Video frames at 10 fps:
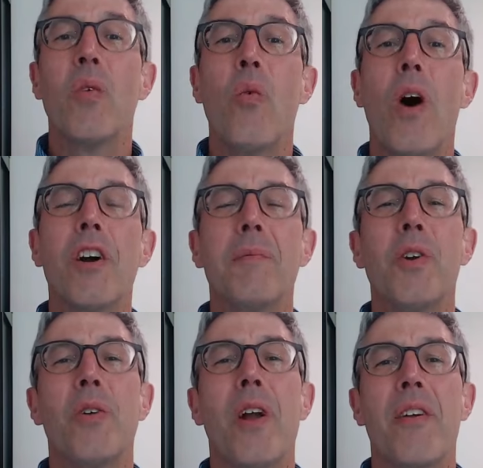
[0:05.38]
and welcome
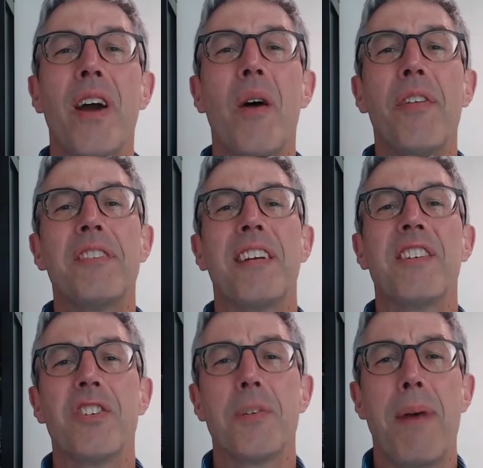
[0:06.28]
to another Health
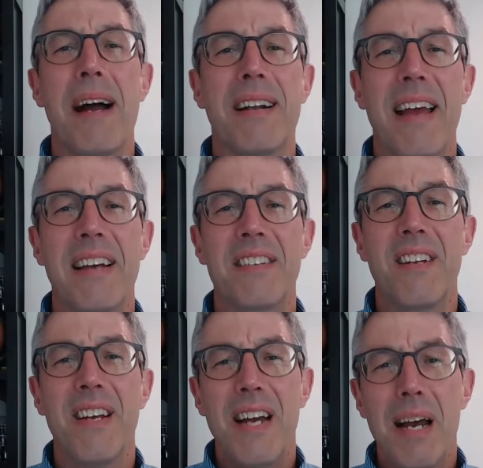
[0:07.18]
Essentials podcast.
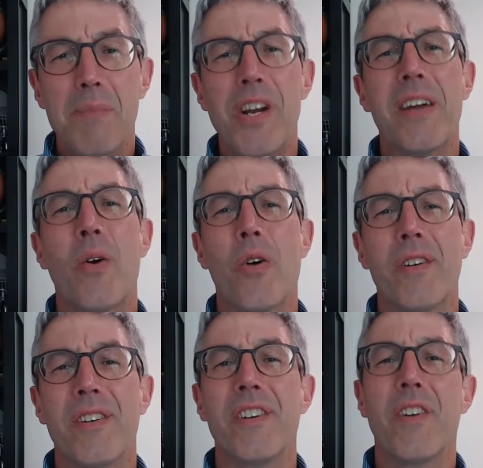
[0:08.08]
I'm John
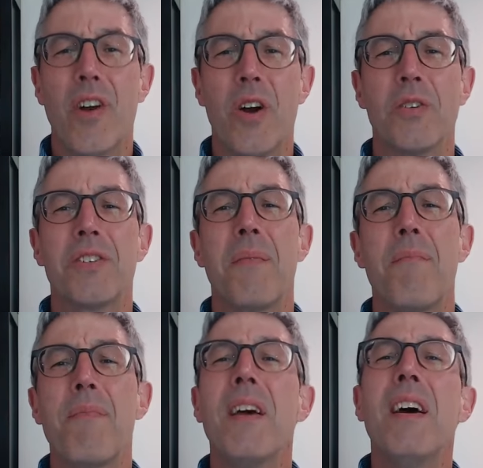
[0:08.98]
Horton, your host.
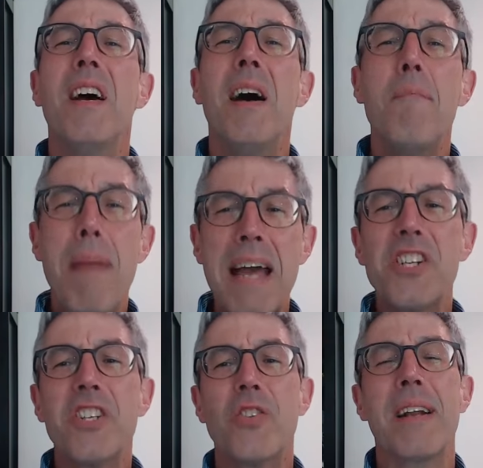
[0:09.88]

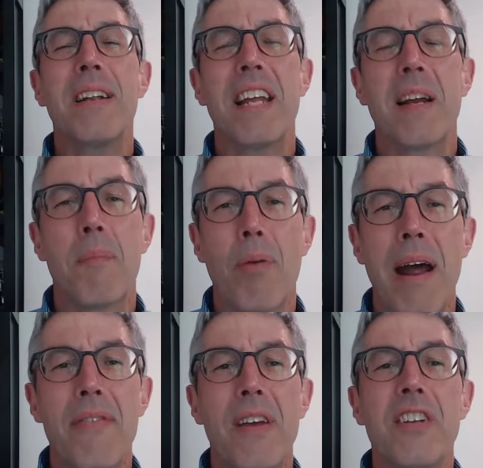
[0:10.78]
Imagine trying to take a
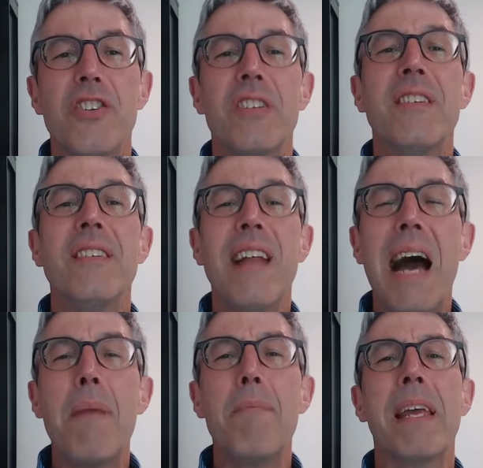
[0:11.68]
breath and just
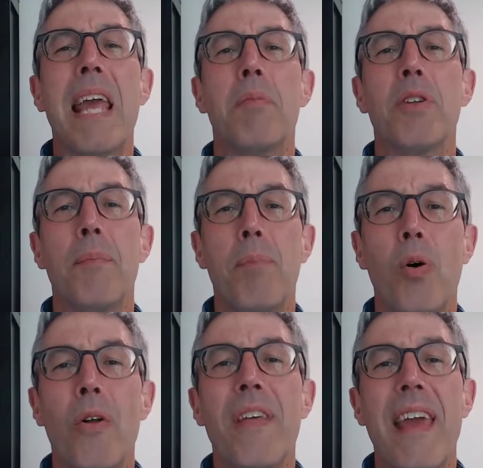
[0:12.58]
not being able to
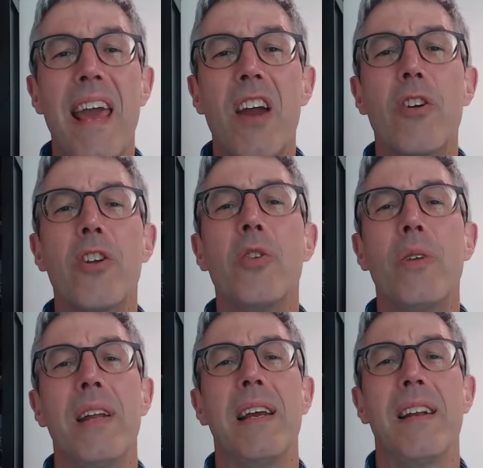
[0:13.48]
pull the air you
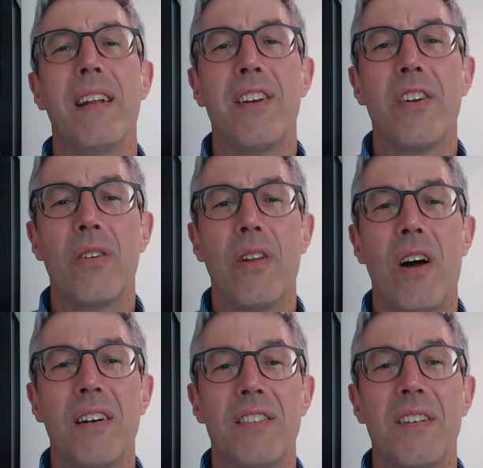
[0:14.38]
need into your
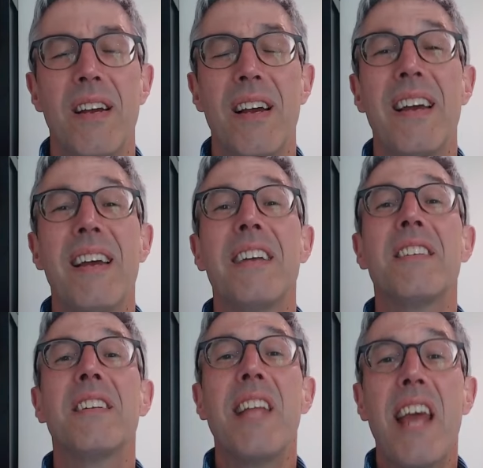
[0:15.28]
lungs.
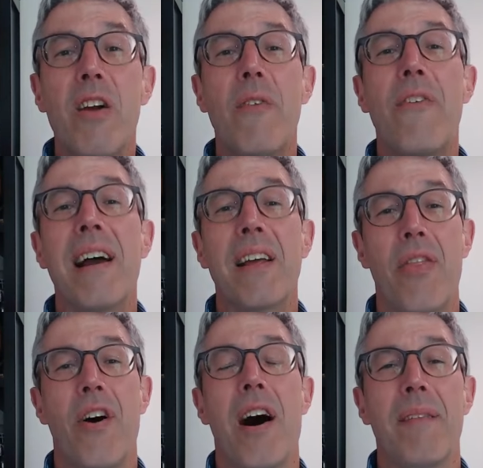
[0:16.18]
It's a terrifying
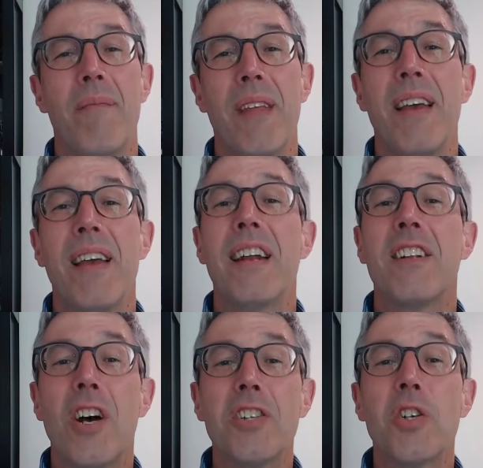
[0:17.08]
thought, and
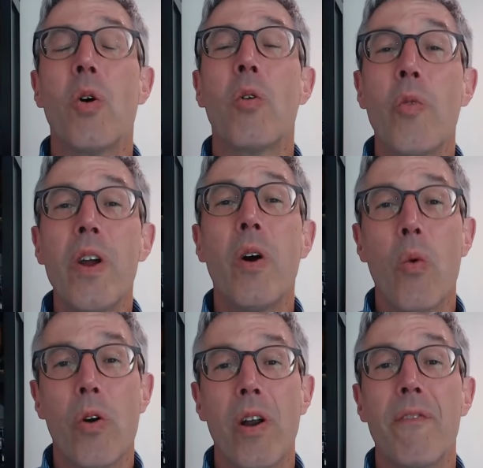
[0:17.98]
it's also a real
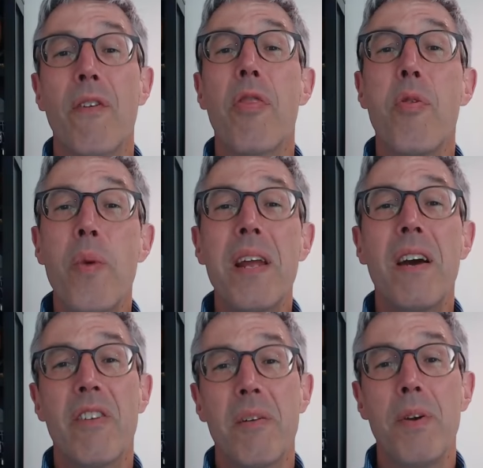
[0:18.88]
worry for
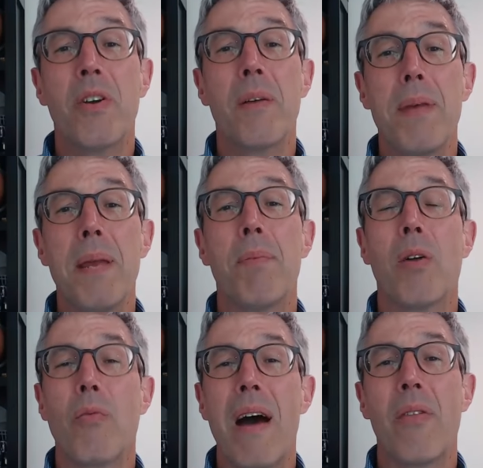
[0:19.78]
300 million people
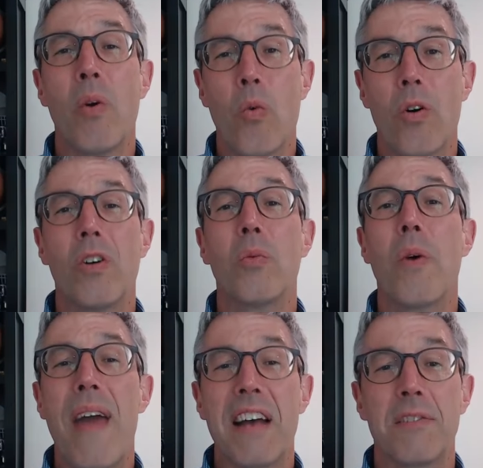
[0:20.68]
around the world
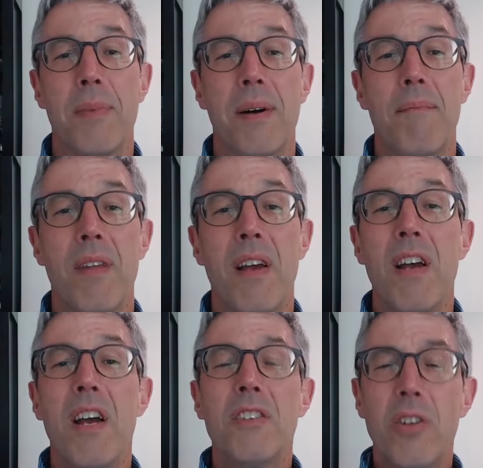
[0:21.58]
with asthma.
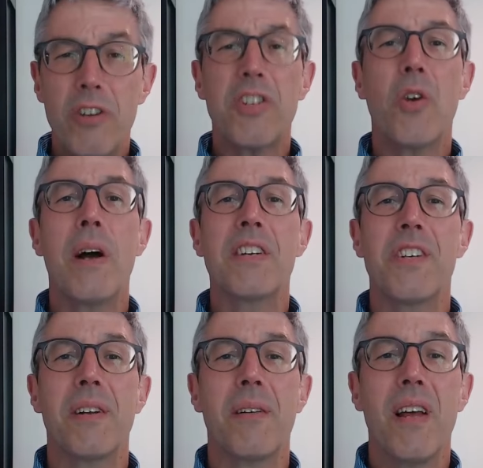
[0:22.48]
So here's a
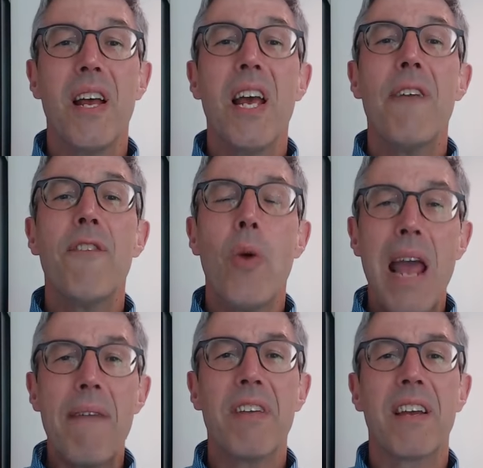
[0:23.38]
question. If you
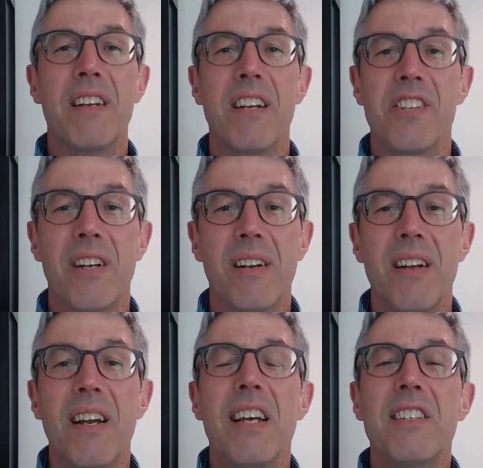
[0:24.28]
have the condition,
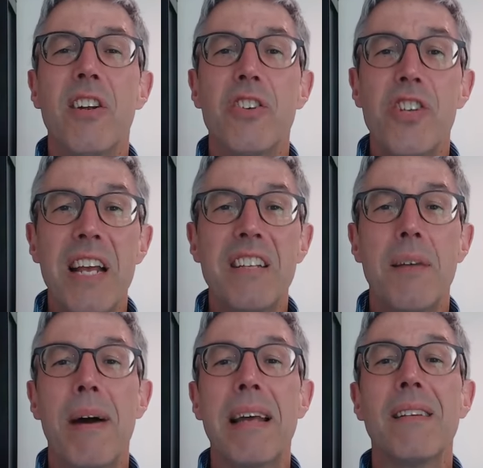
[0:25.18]
is there a chance
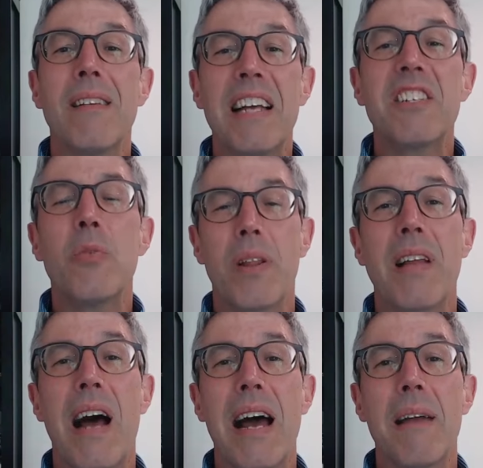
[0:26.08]
it might lessen with
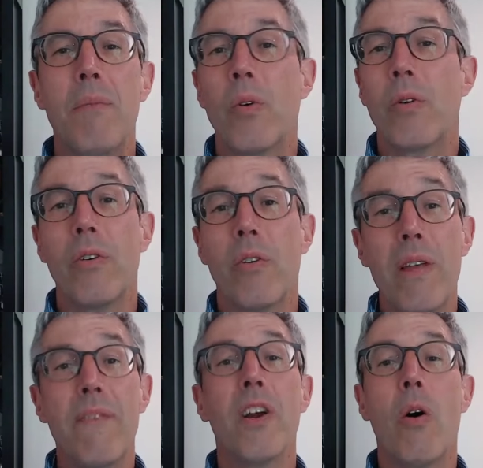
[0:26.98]
time or
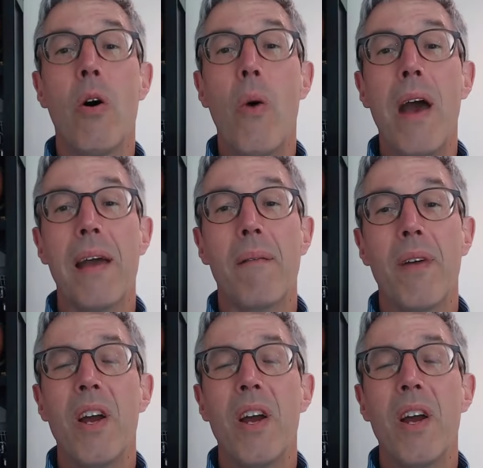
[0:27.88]
even go away?